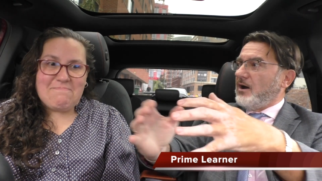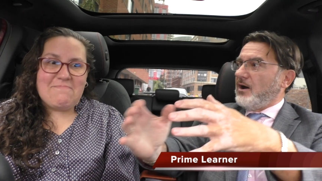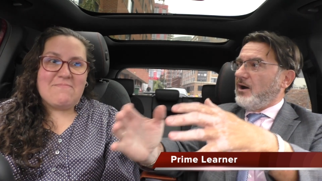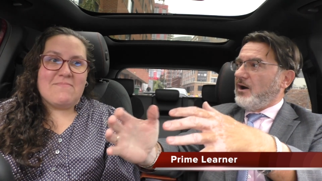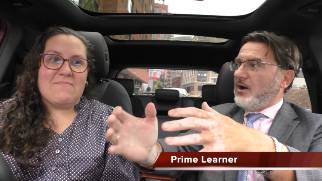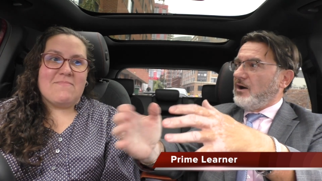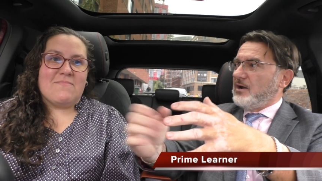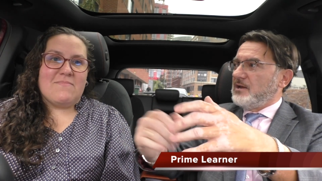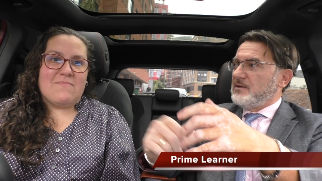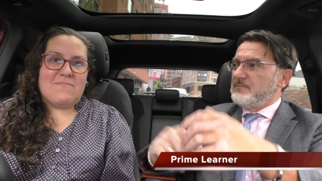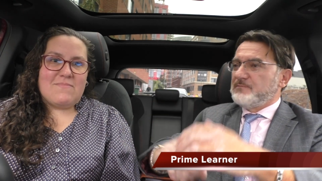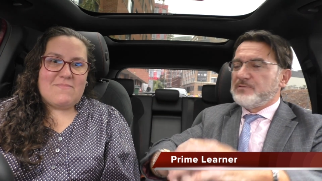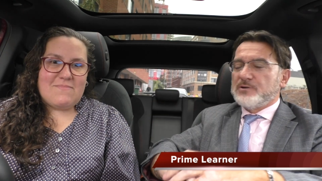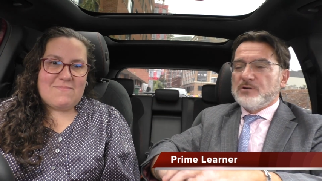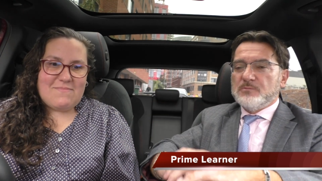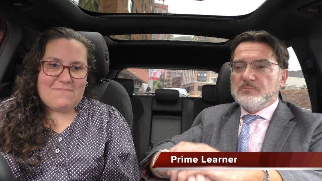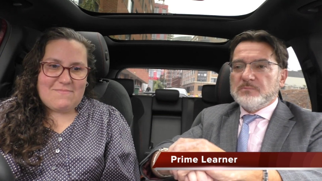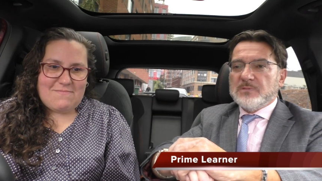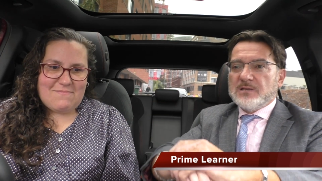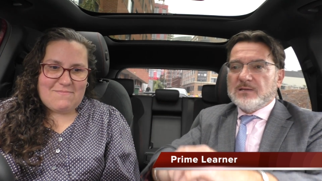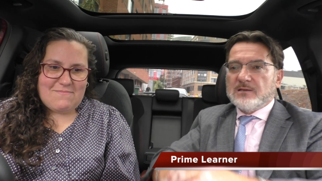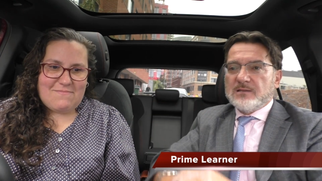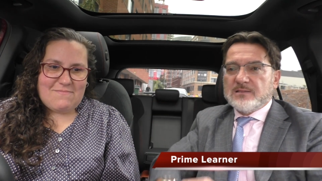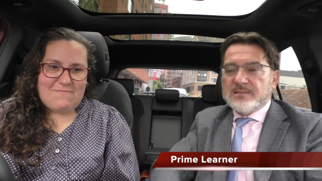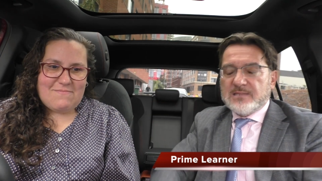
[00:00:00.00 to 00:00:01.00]
Speaker 1: "I am from."
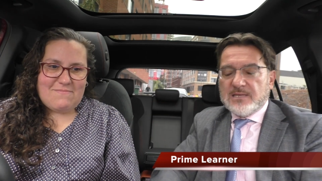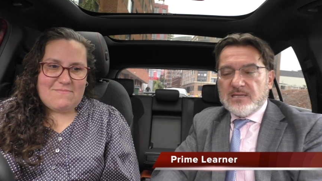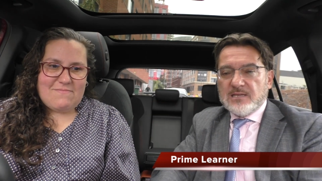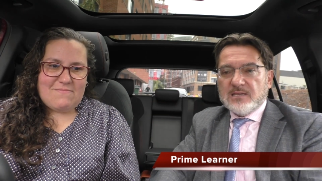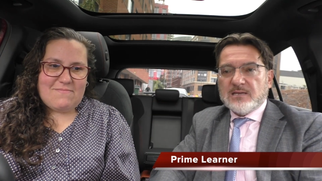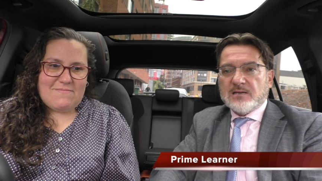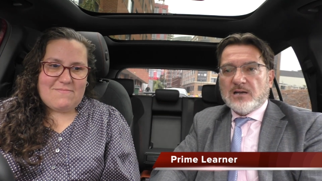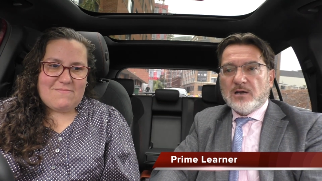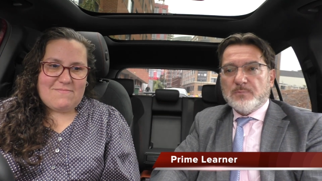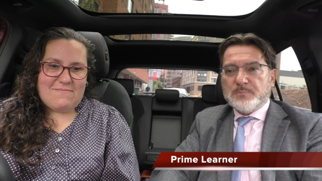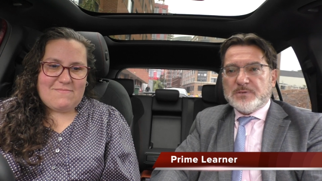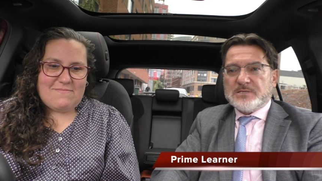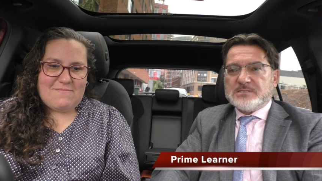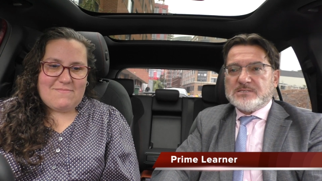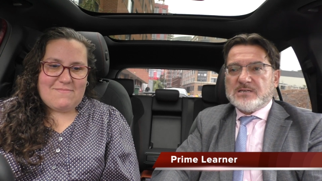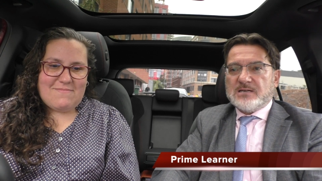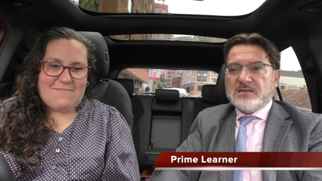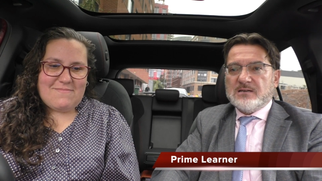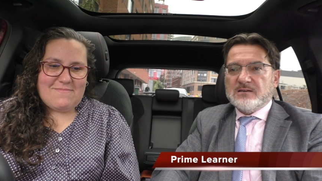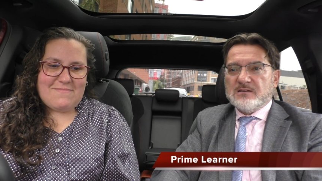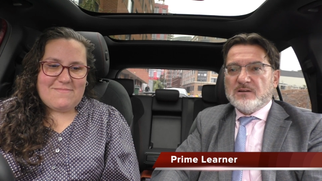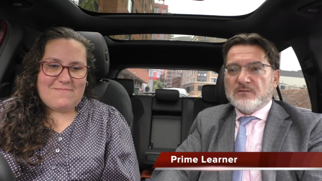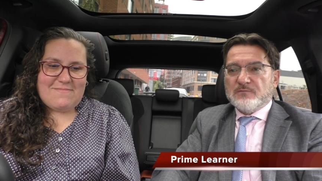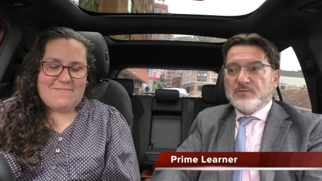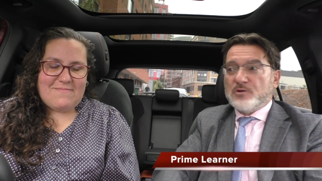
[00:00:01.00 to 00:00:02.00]
the
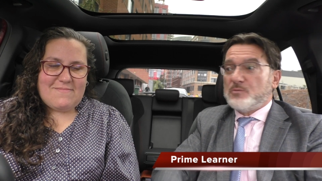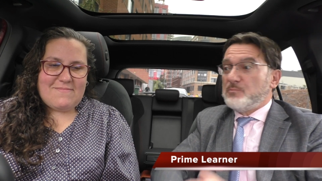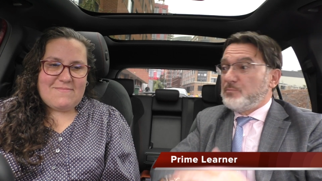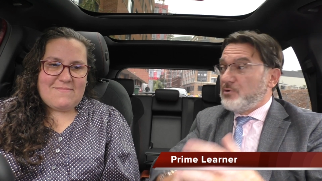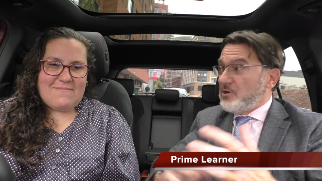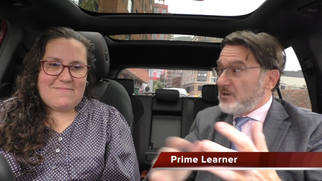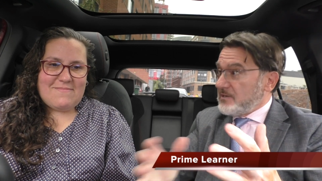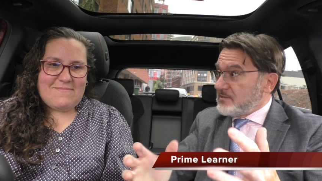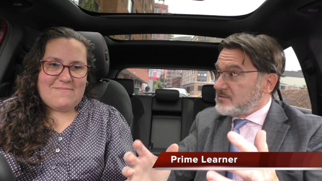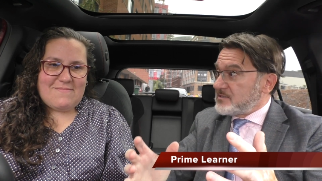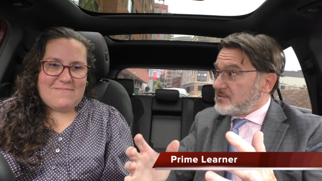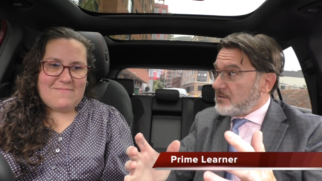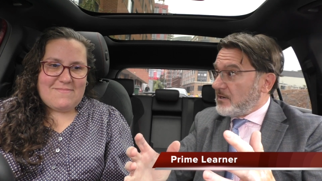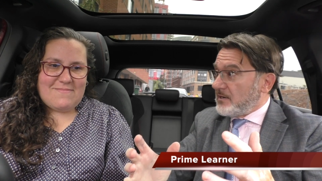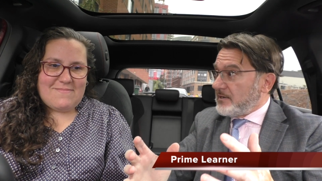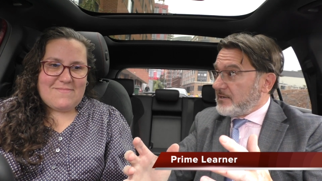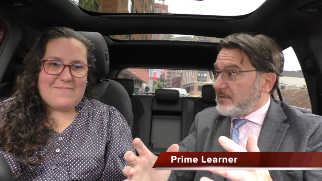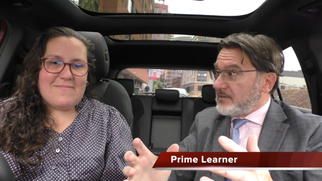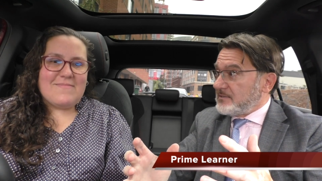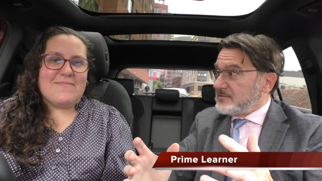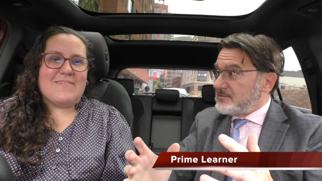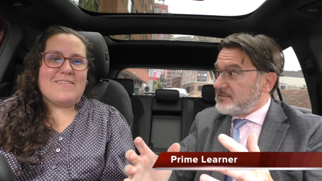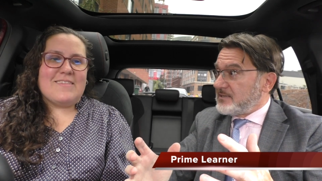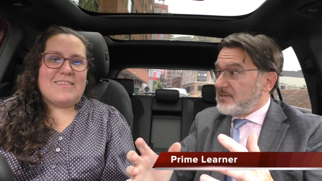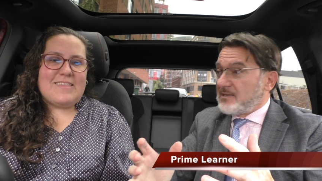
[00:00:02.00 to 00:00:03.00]
capital for Buenos
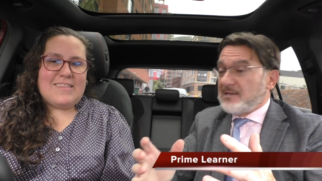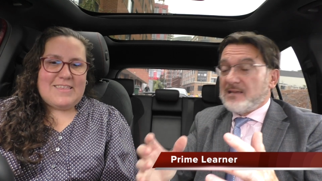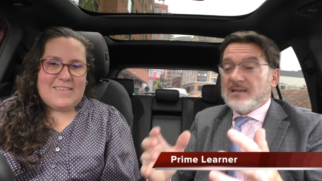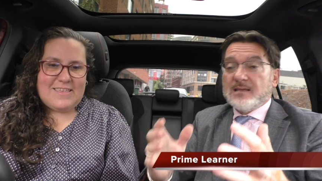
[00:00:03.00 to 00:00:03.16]
Aires.